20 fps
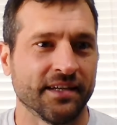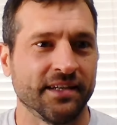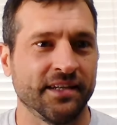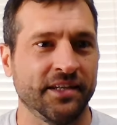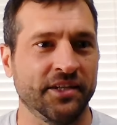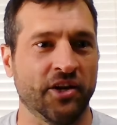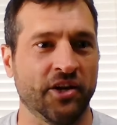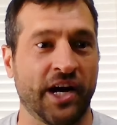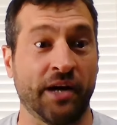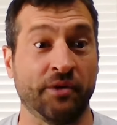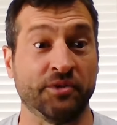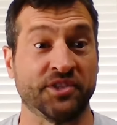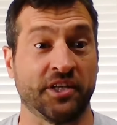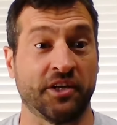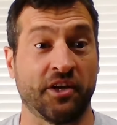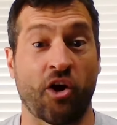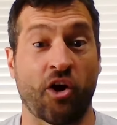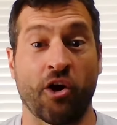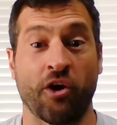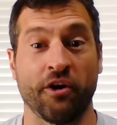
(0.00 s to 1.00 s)
was
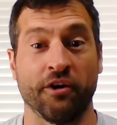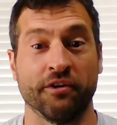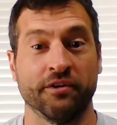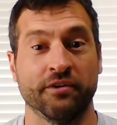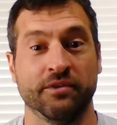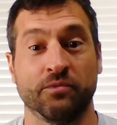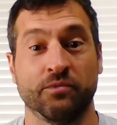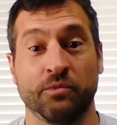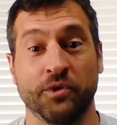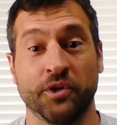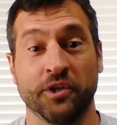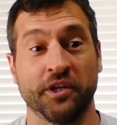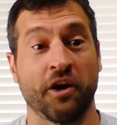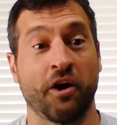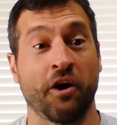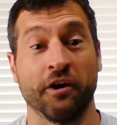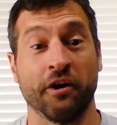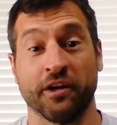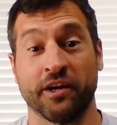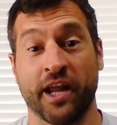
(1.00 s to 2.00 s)
a really
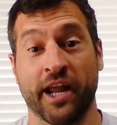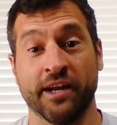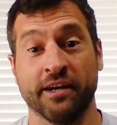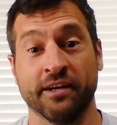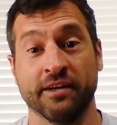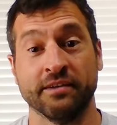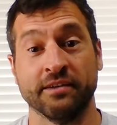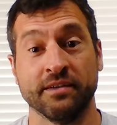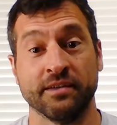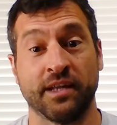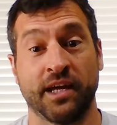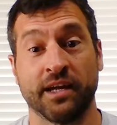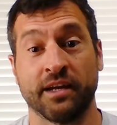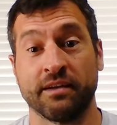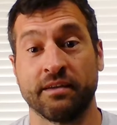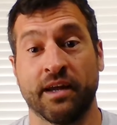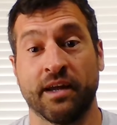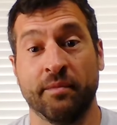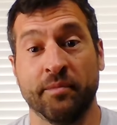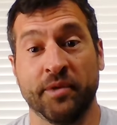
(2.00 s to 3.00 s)
hard gainer.
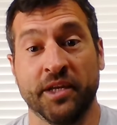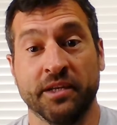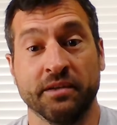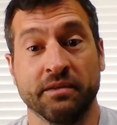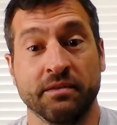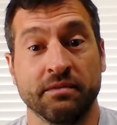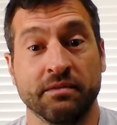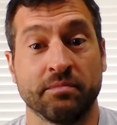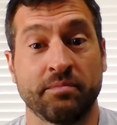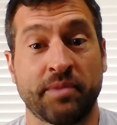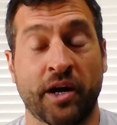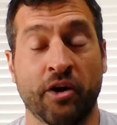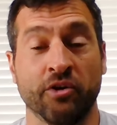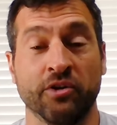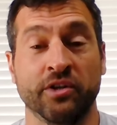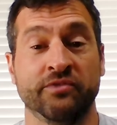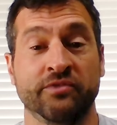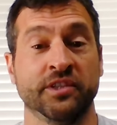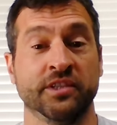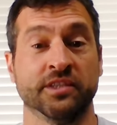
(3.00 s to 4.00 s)
Like, I mean,
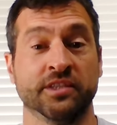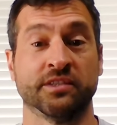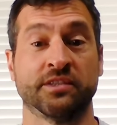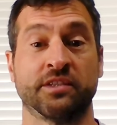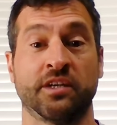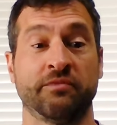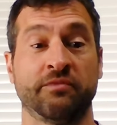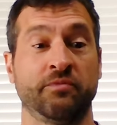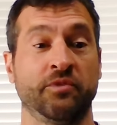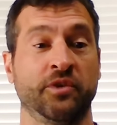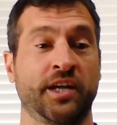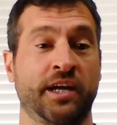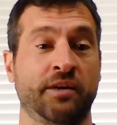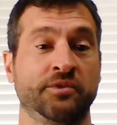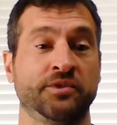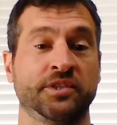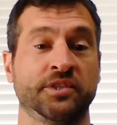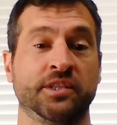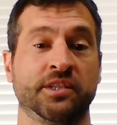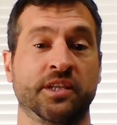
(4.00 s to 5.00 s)
powerlifting and stuff when I
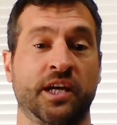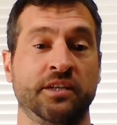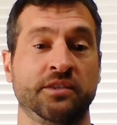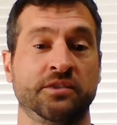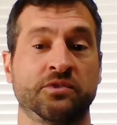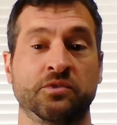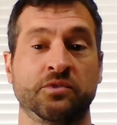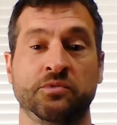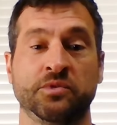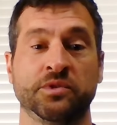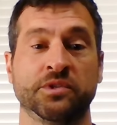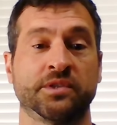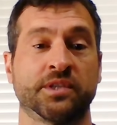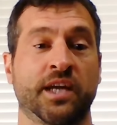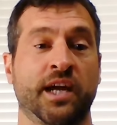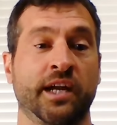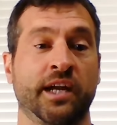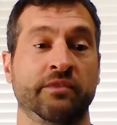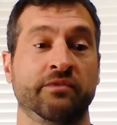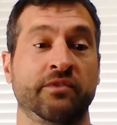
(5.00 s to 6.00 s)
was in high school was
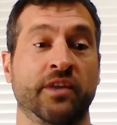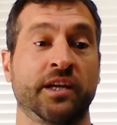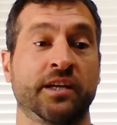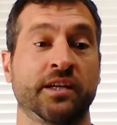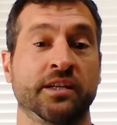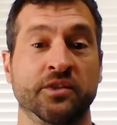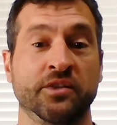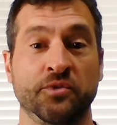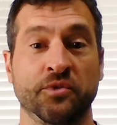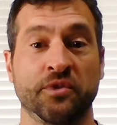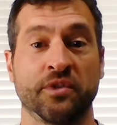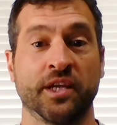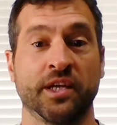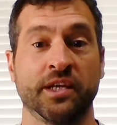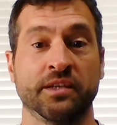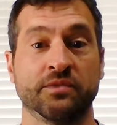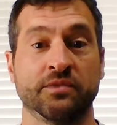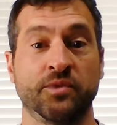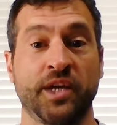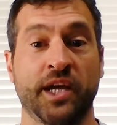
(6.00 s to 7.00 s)
kind of like a new
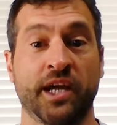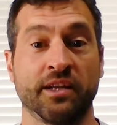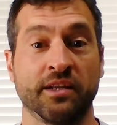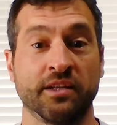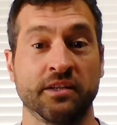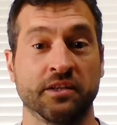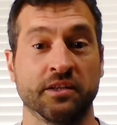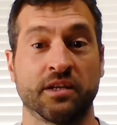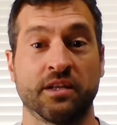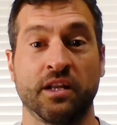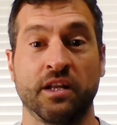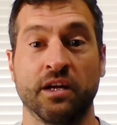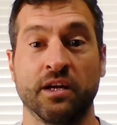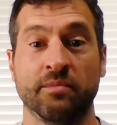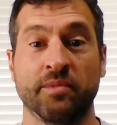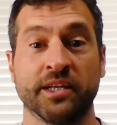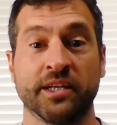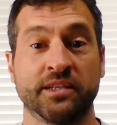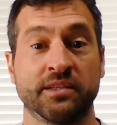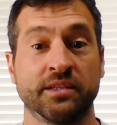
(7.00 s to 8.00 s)
thing. We had a little
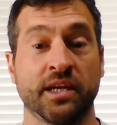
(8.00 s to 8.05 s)
club.